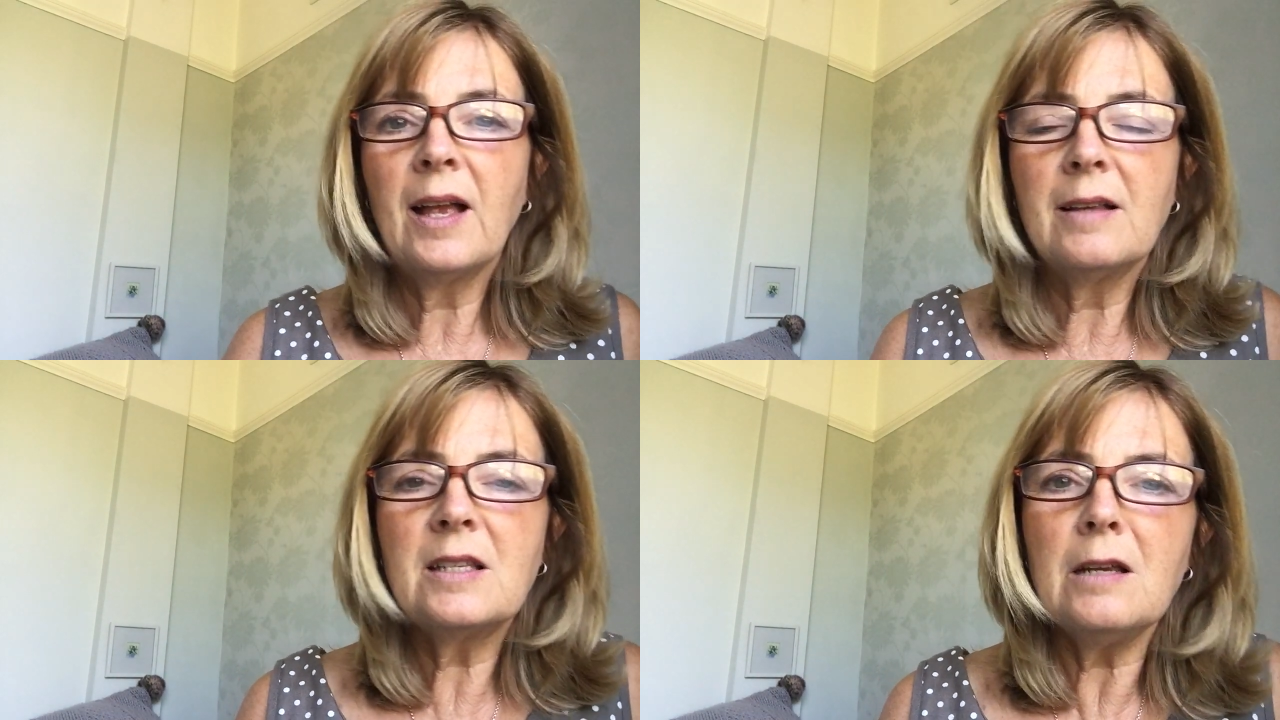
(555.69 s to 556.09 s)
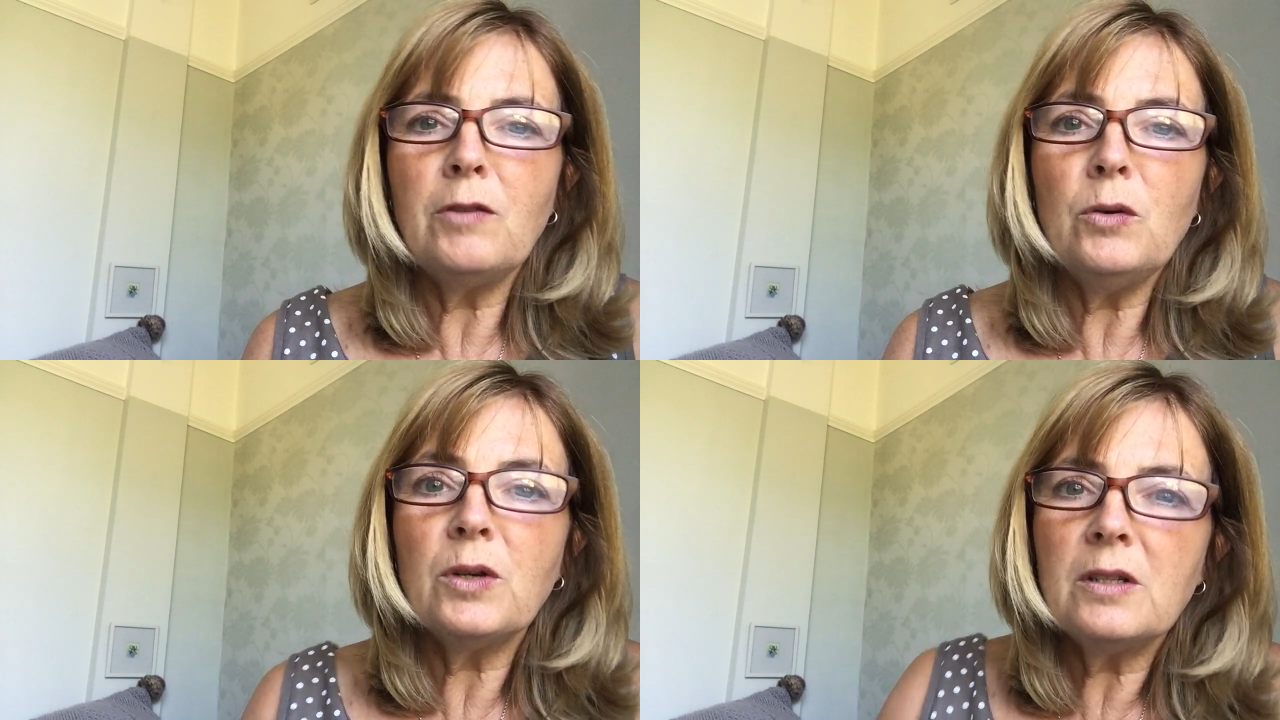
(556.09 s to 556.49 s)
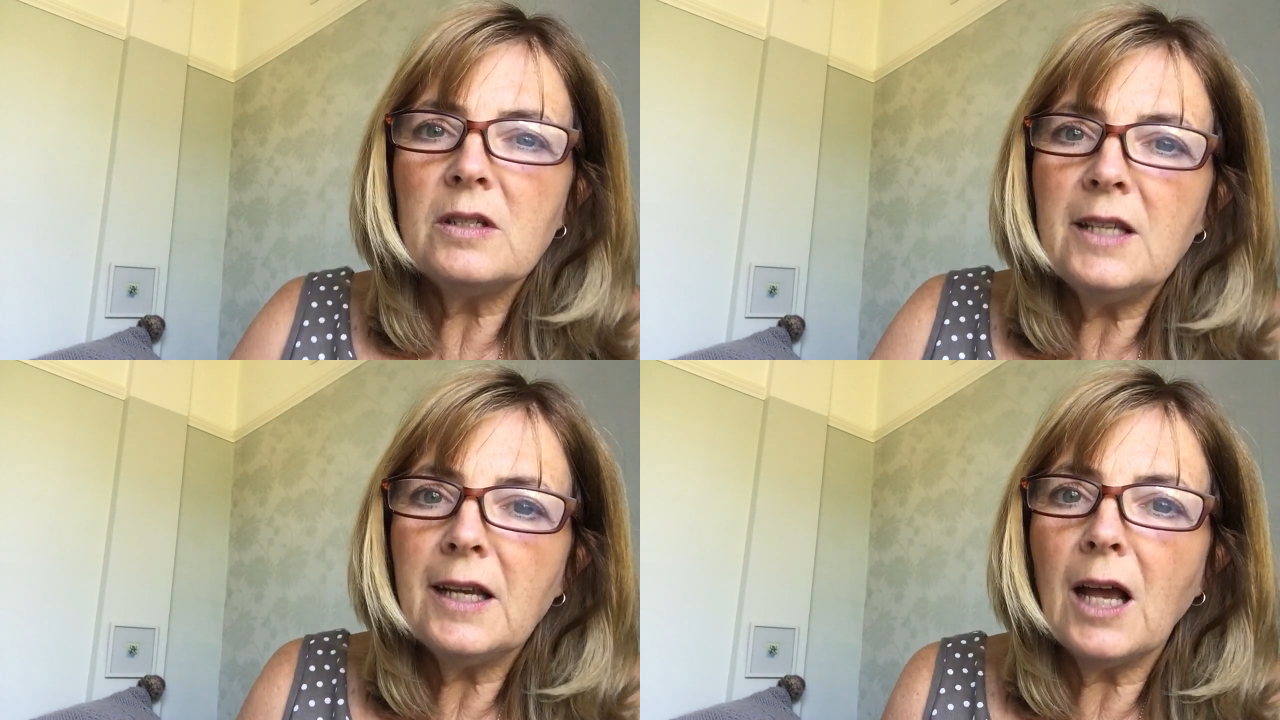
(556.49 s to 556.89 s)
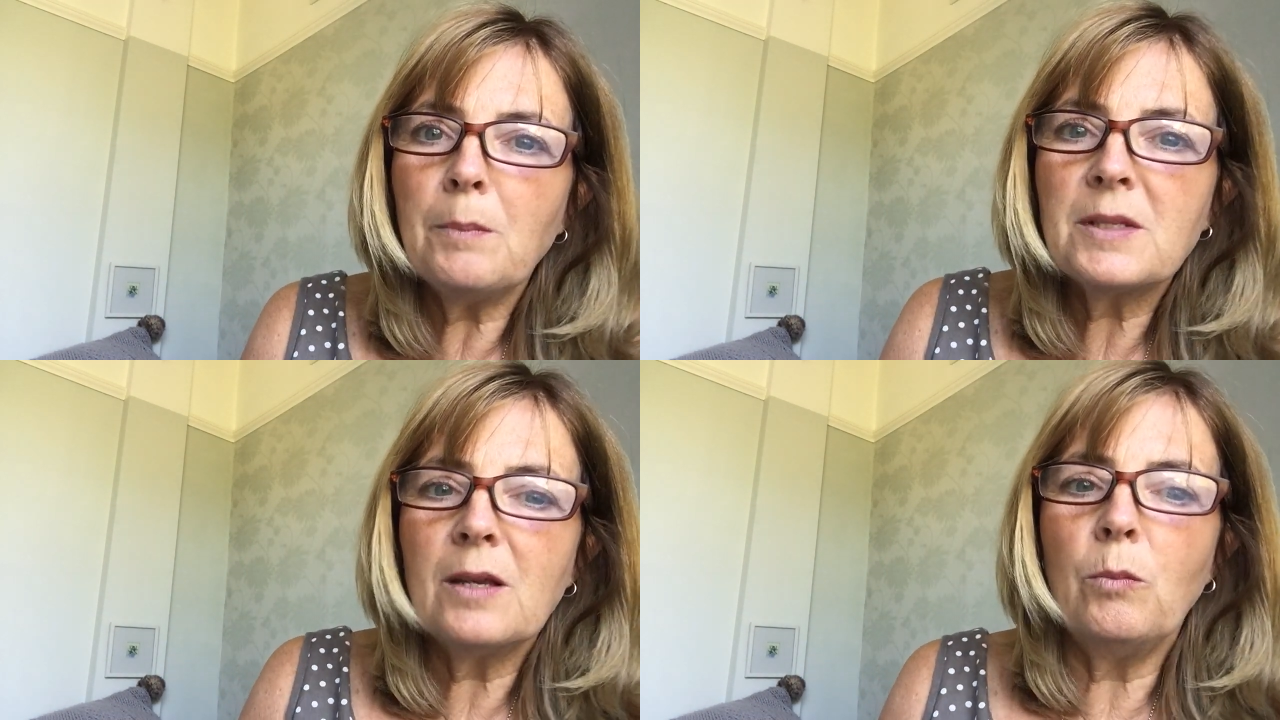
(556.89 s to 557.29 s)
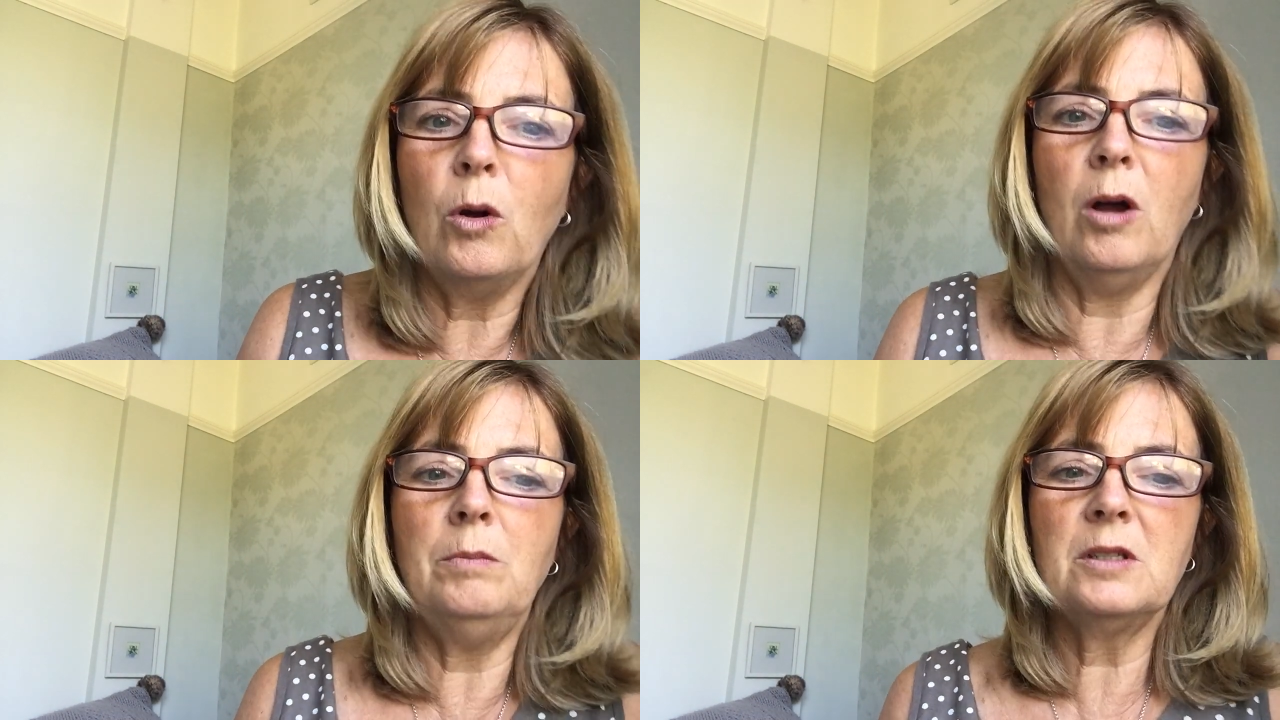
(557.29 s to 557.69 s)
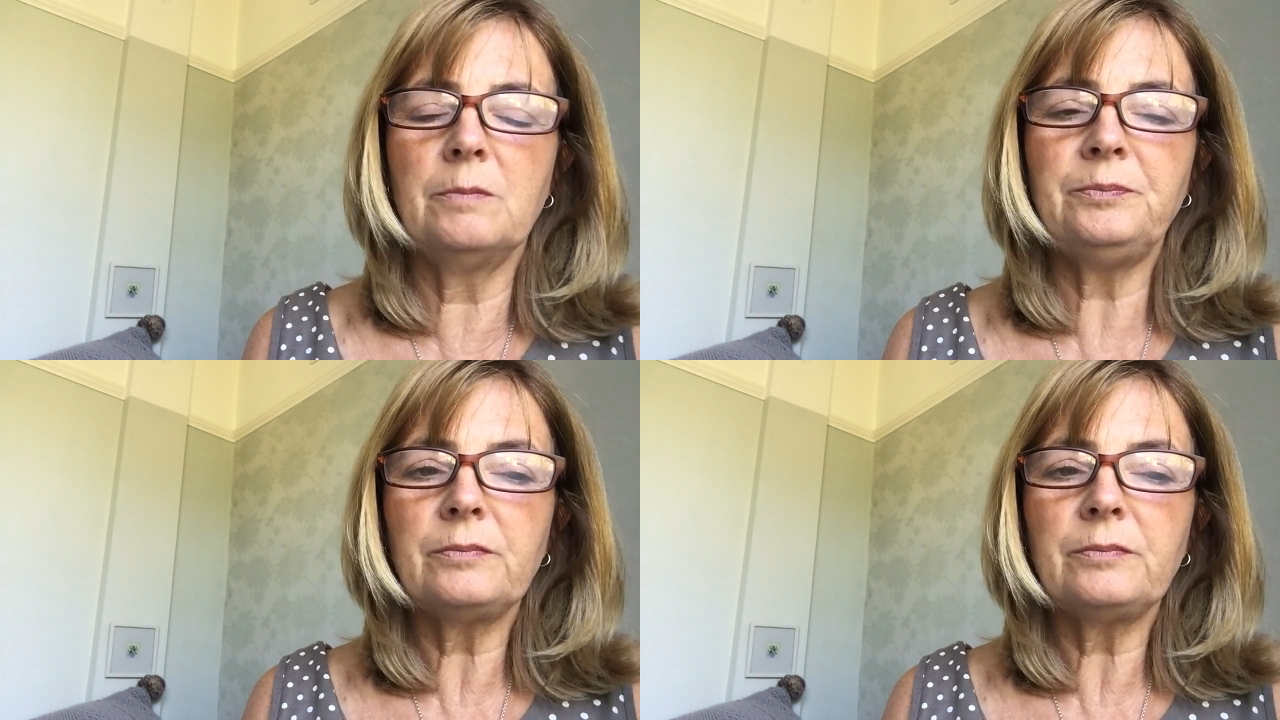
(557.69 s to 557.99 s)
and see if you could dig up some worms.